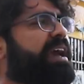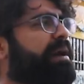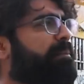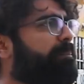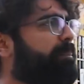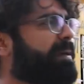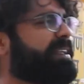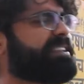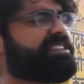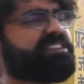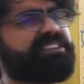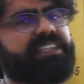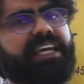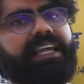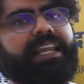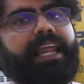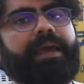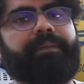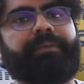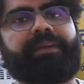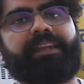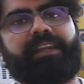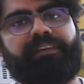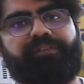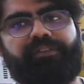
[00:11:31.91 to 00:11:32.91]
But still, I
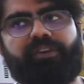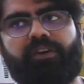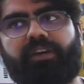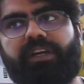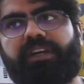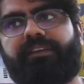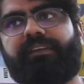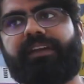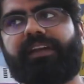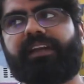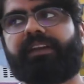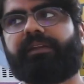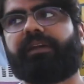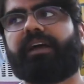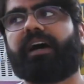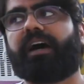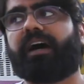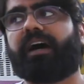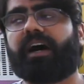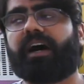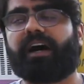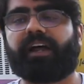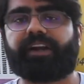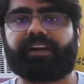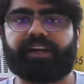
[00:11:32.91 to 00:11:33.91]
mean, if you even
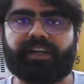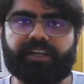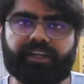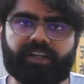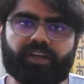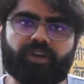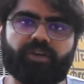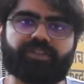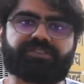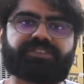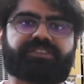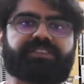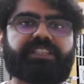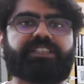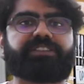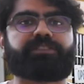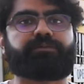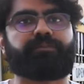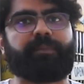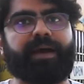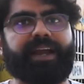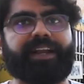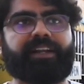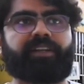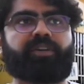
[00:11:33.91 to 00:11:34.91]
reduce this
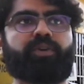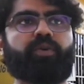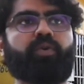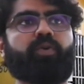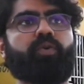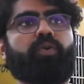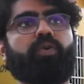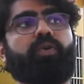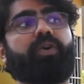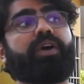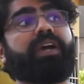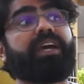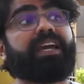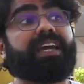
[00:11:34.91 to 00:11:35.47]
by 2,